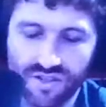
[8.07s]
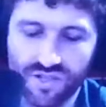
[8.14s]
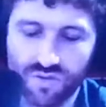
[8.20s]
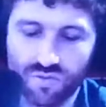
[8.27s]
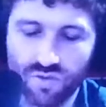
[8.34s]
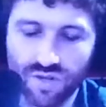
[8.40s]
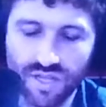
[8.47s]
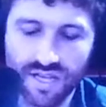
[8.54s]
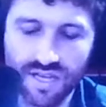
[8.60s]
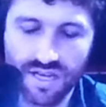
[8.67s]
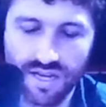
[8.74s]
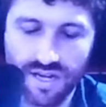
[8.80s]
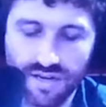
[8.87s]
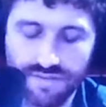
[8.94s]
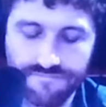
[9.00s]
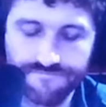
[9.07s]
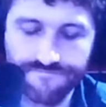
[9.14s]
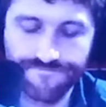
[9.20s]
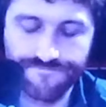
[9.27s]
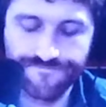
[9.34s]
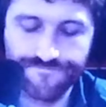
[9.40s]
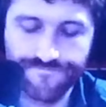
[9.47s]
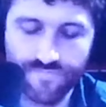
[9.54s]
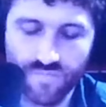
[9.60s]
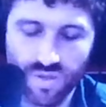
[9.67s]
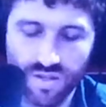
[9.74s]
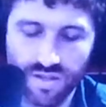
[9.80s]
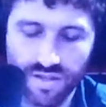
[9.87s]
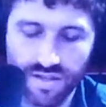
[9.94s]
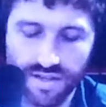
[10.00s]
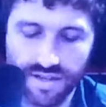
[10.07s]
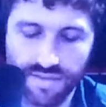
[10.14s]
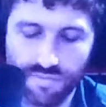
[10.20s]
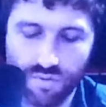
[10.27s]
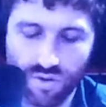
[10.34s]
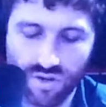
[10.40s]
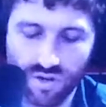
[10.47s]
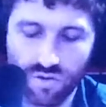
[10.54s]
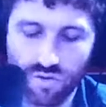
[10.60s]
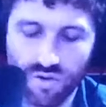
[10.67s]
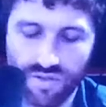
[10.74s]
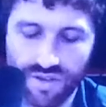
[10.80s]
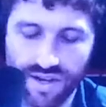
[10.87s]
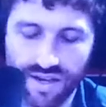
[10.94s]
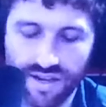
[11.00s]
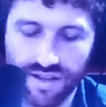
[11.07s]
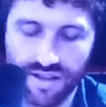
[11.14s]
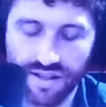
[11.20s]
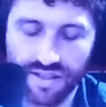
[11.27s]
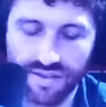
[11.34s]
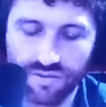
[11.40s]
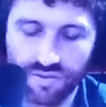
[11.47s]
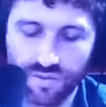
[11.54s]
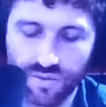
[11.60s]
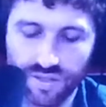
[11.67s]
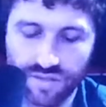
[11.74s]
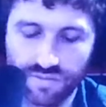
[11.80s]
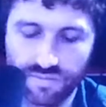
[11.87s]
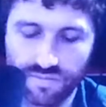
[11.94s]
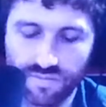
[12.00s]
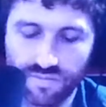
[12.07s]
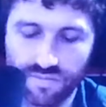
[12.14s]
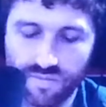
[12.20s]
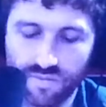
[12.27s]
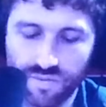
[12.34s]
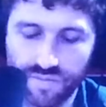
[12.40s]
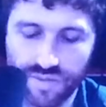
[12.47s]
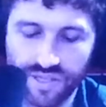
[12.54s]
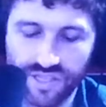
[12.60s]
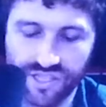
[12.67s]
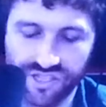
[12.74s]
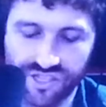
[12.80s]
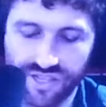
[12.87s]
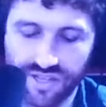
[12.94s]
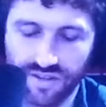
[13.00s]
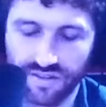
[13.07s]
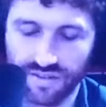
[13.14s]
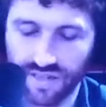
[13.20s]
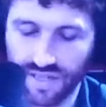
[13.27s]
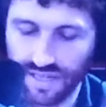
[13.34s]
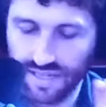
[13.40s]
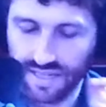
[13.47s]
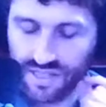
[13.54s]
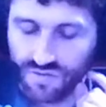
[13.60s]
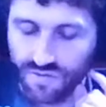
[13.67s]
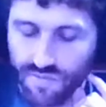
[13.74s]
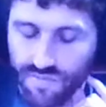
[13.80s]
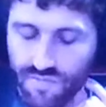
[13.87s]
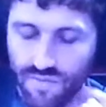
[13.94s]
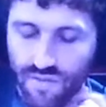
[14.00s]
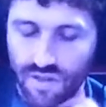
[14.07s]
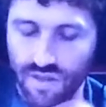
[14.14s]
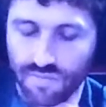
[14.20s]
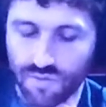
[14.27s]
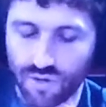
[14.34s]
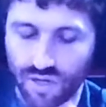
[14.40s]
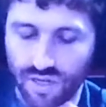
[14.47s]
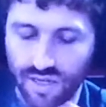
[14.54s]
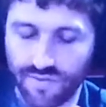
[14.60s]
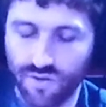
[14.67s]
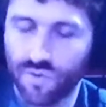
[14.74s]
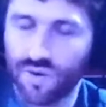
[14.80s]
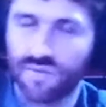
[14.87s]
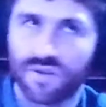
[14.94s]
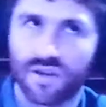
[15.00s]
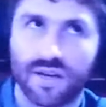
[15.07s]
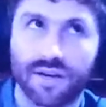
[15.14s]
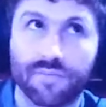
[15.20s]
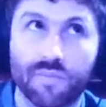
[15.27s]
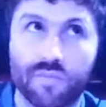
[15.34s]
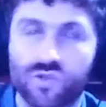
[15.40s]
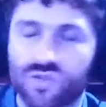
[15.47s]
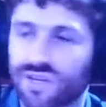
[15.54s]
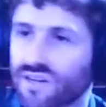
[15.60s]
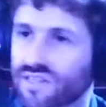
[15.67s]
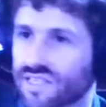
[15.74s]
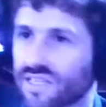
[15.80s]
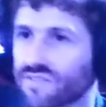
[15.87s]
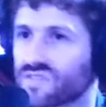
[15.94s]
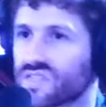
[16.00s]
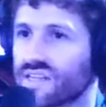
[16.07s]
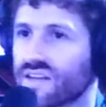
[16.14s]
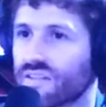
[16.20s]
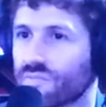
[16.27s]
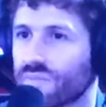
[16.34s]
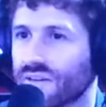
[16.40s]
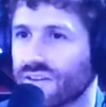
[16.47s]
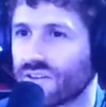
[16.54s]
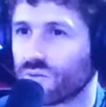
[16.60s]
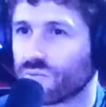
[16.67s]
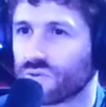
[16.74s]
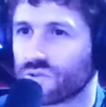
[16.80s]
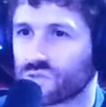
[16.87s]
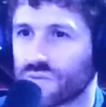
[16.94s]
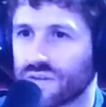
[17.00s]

a really important quote that I think would really be good to share. It's from the book. Have you read Musing Ourselves to Death by Neil Postman?